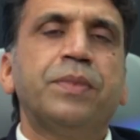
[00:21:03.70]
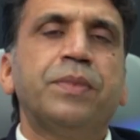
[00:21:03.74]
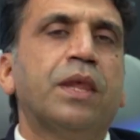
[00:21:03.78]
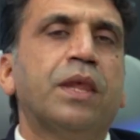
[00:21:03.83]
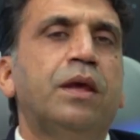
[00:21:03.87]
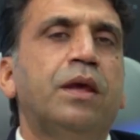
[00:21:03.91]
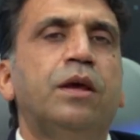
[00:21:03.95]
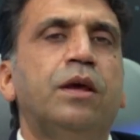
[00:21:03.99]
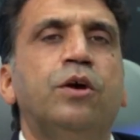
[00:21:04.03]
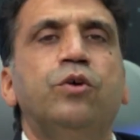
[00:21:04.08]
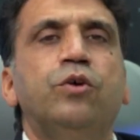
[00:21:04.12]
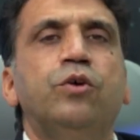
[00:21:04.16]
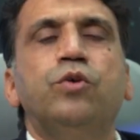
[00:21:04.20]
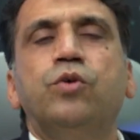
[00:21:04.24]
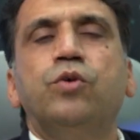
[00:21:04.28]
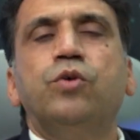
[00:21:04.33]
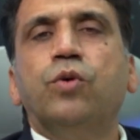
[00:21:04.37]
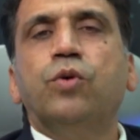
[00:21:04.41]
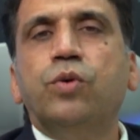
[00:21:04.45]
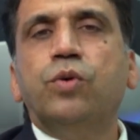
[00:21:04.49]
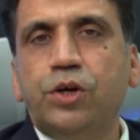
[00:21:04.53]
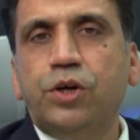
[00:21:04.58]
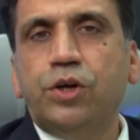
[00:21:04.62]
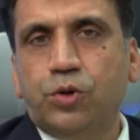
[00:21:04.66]
you don't
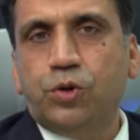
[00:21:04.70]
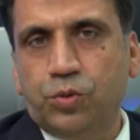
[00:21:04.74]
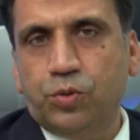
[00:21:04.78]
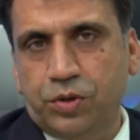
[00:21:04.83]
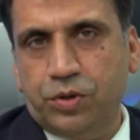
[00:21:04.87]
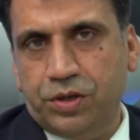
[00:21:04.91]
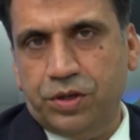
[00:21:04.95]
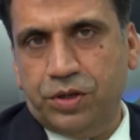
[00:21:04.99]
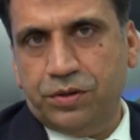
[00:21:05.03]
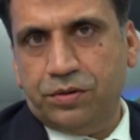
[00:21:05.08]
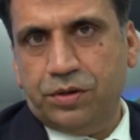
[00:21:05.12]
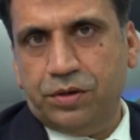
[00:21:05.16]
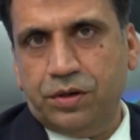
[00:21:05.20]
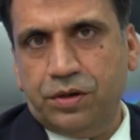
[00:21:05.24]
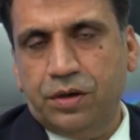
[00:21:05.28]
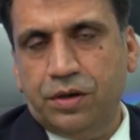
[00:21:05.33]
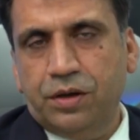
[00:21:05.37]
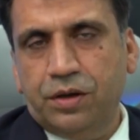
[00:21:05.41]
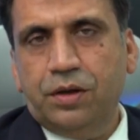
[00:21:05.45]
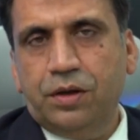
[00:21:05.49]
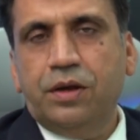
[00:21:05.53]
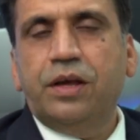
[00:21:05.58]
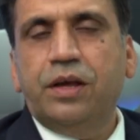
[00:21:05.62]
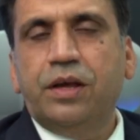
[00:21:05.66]
need to register.
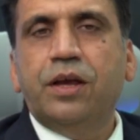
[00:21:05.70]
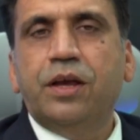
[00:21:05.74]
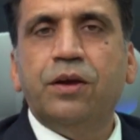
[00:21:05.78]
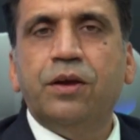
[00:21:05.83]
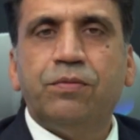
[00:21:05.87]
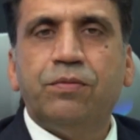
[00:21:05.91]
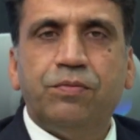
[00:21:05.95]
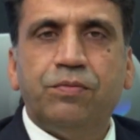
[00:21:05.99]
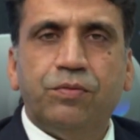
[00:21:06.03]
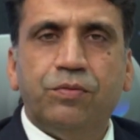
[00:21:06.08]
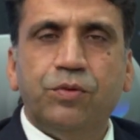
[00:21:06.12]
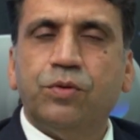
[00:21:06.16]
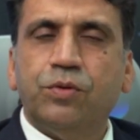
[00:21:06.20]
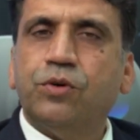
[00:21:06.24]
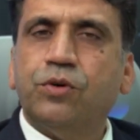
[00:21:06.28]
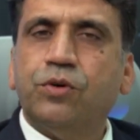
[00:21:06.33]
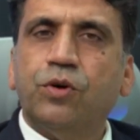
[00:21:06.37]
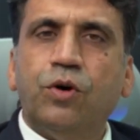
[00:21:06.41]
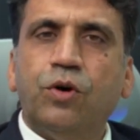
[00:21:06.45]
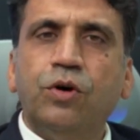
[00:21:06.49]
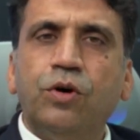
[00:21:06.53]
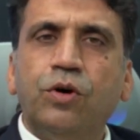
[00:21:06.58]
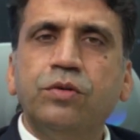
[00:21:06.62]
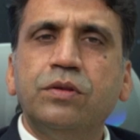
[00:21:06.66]
If you
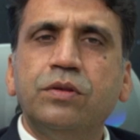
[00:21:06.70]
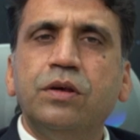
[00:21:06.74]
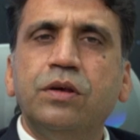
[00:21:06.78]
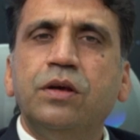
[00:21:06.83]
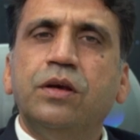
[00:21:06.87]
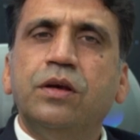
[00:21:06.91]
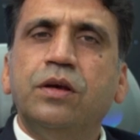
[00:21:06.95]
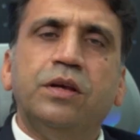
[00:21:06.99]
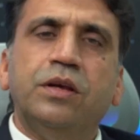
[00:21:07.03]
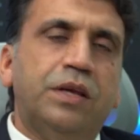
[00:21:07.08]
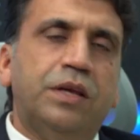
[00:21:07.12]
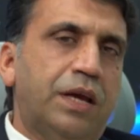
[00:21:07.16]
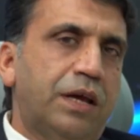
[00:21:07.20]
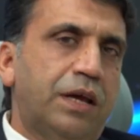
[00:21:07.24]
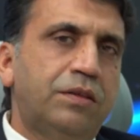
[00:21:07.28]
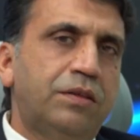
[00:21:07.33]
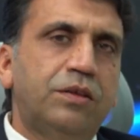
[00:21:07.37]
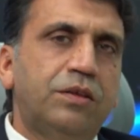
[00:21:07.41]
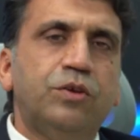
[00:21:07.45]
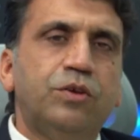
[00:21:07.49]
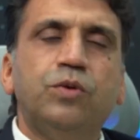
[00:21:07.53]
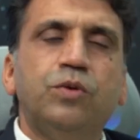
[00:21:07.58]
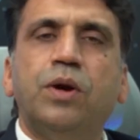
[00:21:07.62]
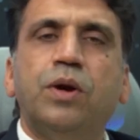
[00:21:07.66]
cross, yes, you
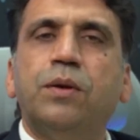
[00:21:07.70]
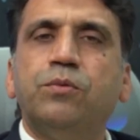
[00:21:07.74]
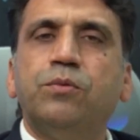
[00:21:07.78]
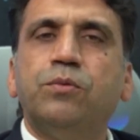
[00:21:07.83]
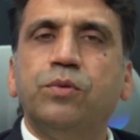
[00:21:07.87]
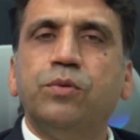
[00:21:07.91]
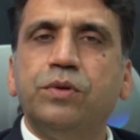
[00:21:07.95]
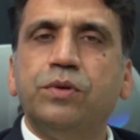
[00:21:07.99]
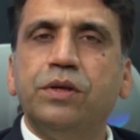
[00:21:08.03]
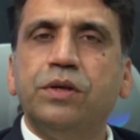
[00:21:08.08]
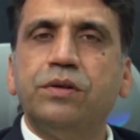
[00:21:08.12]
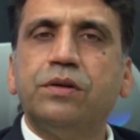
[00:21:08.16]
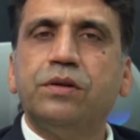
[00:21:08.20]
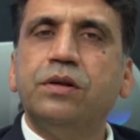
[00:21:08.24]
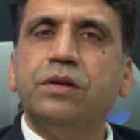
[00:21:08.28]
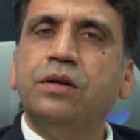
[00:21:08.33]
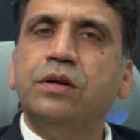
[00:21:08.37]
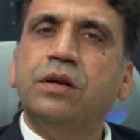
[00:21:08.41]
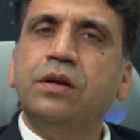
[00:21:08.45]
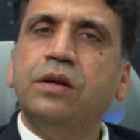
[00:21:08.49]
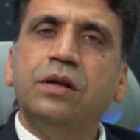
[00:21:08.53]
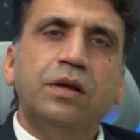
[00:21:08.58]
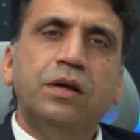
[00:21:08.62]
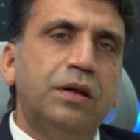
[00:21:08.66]
have to register.
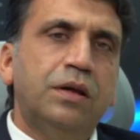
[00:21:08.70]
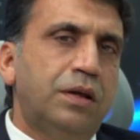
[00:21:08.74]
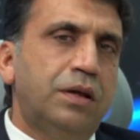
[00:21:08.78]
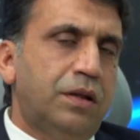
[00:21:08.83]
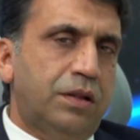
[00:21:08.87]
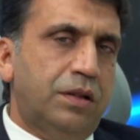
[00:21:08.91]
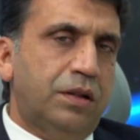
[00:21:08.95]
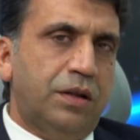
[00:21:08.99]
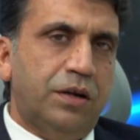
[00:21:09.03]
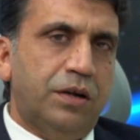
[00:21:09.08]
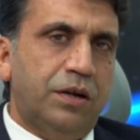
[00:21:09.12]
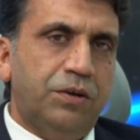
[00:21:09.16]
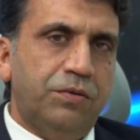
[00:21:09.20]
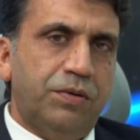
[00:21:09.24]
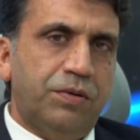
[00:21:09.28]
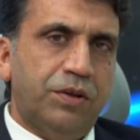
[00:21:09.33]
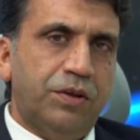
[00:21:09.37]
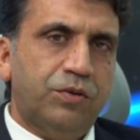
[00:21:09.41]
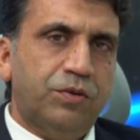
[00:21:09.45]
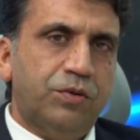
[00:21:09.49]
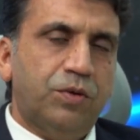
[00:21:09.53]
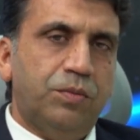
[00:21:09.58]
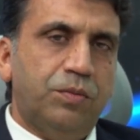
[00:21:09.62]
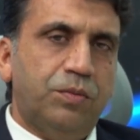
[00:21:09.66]
31st of
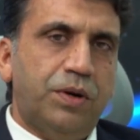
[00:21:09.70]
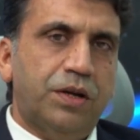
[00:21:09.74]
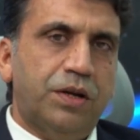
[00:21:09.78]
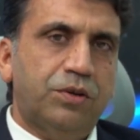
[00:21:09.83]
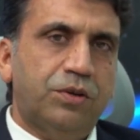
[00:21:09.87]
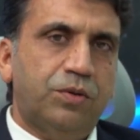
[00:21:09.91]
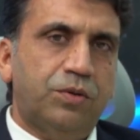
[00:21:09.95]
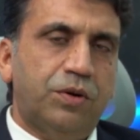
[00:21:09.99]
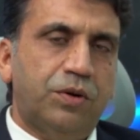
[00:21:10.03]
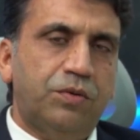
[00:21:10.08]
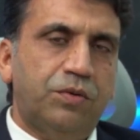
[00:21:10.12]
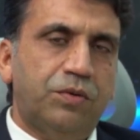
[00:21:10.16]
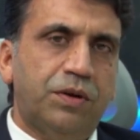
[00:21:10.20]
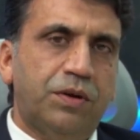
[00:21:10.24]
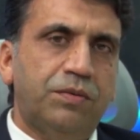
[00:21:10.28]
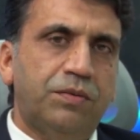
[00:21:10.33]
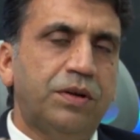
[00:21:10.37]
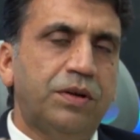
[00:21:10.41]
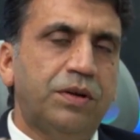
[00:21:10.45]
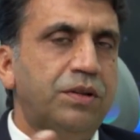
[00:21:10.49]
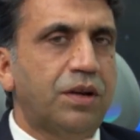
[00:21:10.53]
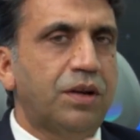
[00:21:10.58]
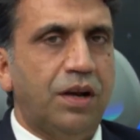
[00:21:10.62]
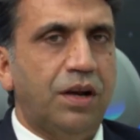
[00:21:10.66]
March 25 is the
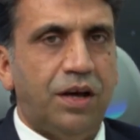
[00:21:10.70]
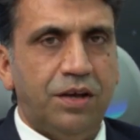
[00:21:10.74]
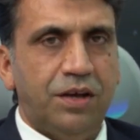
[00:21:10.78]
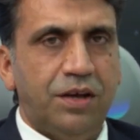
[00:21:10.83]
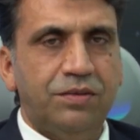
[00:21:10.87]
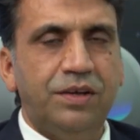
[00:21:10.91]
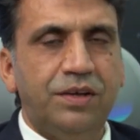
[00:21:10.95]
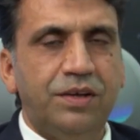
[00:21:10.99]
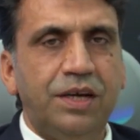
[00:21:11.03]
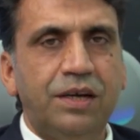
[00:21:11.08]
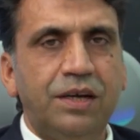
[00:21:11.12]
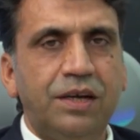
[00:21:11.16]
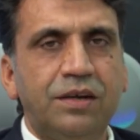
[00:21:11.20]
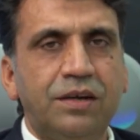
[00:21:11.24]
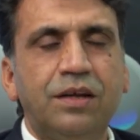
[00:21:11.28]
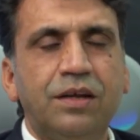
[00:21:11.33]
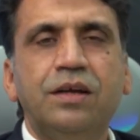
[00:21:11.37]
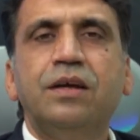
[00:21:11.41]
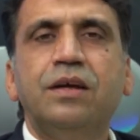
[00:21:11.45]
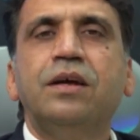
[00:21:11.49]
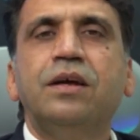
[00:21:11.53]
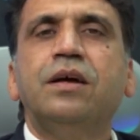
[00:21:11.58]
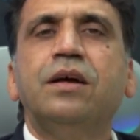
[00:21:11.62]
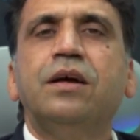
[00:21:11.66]
last date.
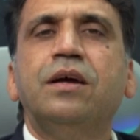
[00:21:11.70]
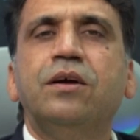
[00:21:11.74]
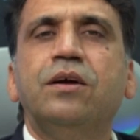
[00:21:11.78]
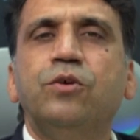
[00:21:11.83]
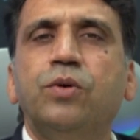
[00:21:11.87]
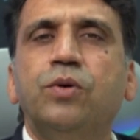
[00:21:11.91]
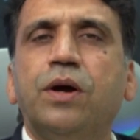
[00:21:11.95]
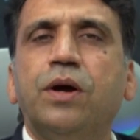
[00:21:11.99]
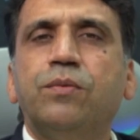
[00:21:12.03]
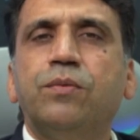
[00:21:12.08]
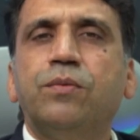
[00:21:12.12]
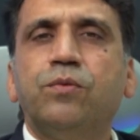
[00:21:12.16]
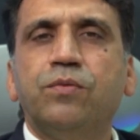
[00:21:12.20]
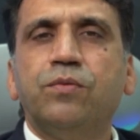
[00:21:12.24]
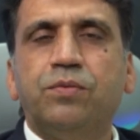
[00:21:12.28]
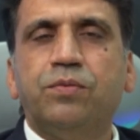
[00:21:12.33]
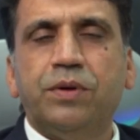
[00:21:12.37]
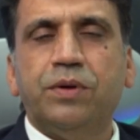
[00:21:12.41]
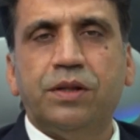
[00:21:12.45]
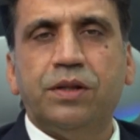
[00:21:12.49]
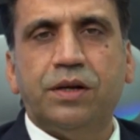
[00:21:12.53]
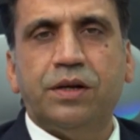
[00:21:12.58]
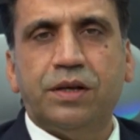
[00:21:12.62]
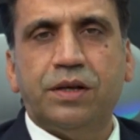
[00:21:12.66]
You have to pay the
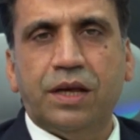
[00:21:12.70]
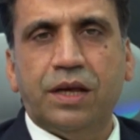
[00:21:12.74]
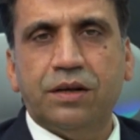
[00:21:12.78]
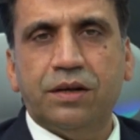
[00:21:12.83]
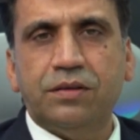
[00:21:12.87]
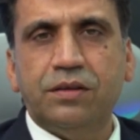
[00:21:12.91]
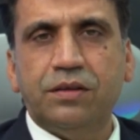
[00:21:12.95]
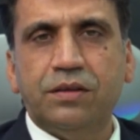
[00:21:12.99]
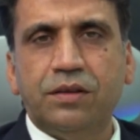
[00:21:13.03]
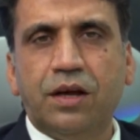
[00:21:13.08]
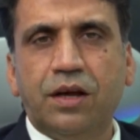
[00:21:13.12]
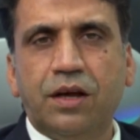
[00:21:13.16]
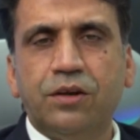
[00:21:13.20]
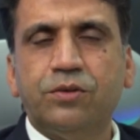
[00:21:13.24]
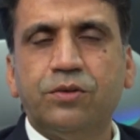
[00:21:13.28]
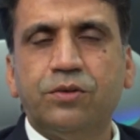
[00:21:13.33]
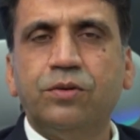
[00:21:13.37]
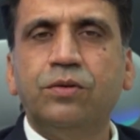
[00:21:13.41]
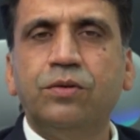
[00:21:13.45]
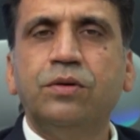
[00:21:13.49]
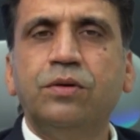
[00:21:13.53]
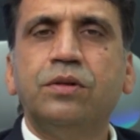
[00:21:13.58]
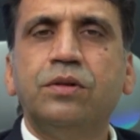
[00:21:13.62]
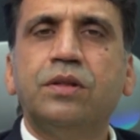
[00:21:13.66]
taxes also.
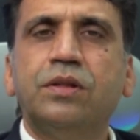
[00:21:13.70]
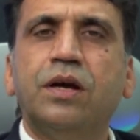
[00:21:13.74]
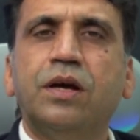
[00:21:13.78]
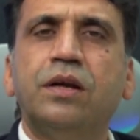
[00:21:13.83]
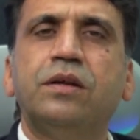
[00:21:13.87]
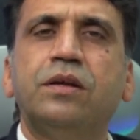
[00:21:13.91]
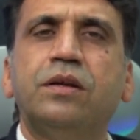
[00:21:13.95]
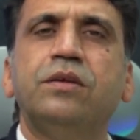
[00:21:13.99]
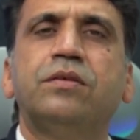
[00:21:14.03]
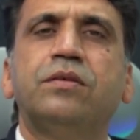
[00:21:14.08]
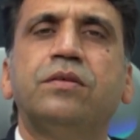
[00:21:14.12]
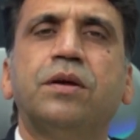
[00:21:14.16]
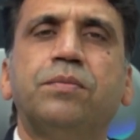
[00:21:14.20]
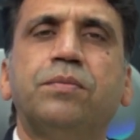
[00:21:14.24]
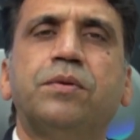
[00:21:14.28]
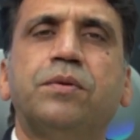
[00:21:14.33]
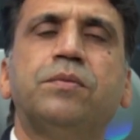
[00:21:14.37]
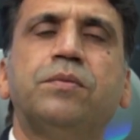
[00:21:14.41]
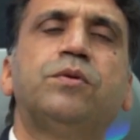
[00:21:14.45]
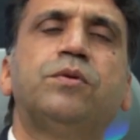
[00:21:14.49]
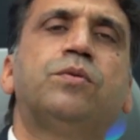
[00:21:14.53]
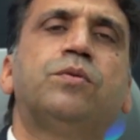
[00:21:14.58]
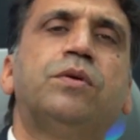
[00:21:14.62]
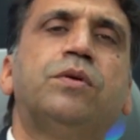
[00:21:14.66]
30 September
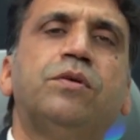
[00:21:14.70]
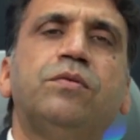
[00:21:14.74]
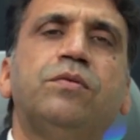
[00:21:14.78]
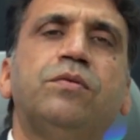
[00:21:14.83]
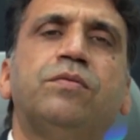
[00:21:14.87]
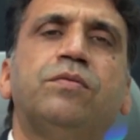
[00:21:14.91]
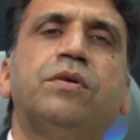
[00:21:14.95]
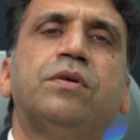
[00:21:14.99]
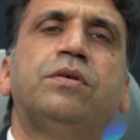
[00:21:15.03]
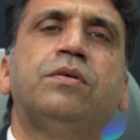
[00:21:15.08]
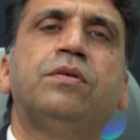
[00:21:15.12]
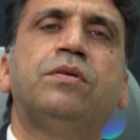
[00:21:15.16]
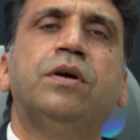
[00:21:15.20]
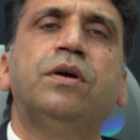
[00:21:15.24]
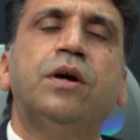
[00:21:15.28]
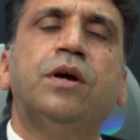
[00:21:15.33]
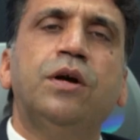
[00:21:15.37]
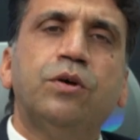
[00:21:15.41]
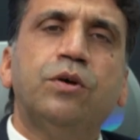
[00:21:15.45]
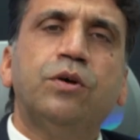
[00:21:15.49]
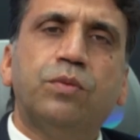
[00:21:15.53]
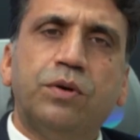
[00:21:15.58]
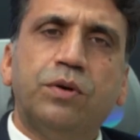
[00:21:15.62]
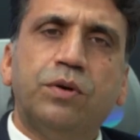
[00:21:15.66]

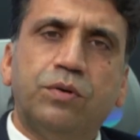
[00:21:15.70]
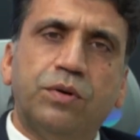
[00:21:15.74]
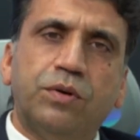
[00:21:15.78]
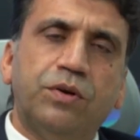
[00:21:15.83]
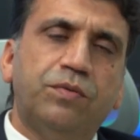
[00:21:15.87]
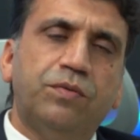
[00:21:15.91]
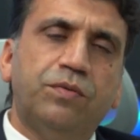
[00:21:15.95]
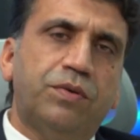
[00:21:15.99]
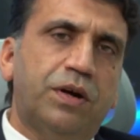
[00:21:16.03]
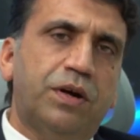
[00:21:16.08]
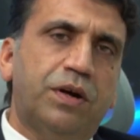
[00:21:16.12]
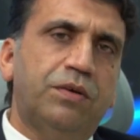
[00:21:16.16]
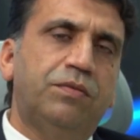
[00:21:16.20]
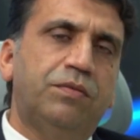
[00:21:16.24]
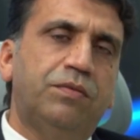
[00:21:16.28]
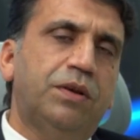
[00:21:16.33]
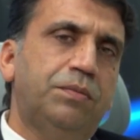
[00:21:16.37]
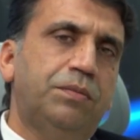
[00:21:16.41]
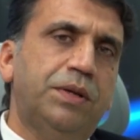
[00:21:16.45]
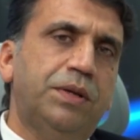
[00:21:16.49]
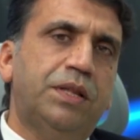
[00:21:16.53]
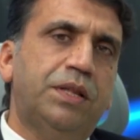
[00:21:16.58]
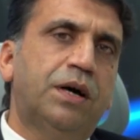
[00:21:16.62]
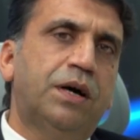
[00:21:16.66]
2025 will be
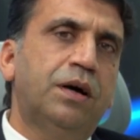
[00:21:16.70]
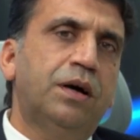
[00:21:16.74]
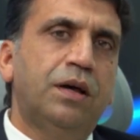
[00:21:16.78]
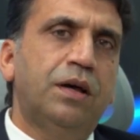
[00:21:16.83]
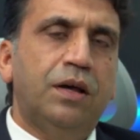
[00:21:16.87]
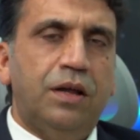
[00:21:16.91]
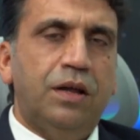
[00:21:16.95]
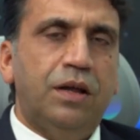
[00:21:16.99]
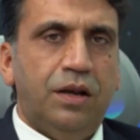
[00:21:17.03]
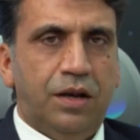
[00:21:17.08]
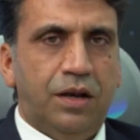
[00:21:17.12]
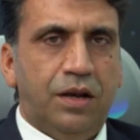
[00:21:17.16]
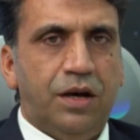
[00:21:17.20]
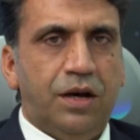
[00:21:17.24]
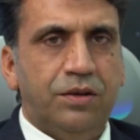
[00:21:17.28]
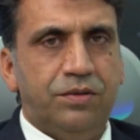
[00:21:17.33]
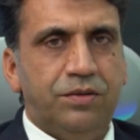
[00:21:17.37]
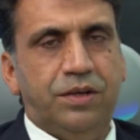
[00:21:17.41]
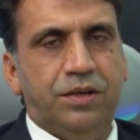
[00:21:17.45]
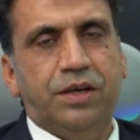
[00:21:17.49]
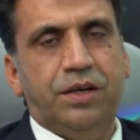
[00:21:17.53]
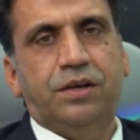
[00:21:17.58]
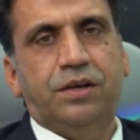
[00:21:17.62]
the last date